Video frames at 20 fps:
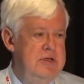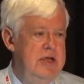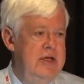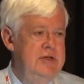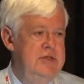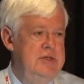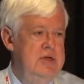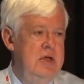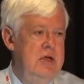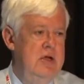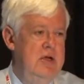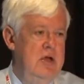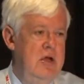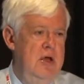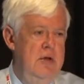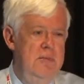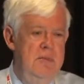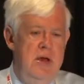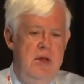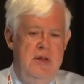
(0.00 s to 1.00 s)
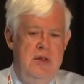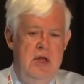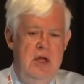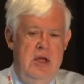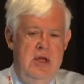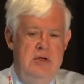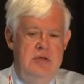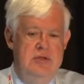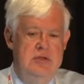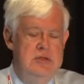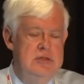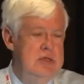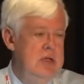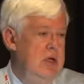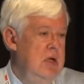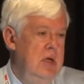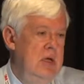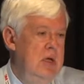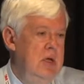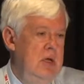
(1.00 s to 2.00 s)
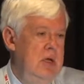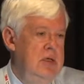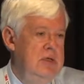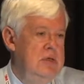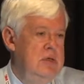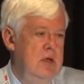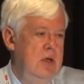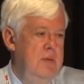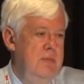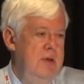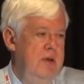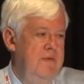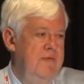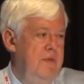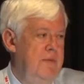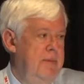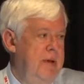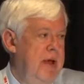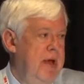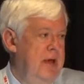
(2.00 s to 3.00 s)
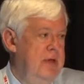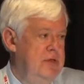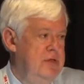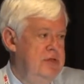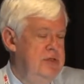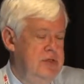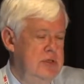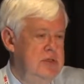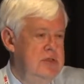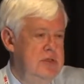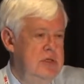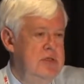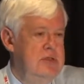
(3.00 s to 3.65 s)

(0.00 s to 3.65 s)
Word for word: testing done by the agency, it's going to be for pathogens.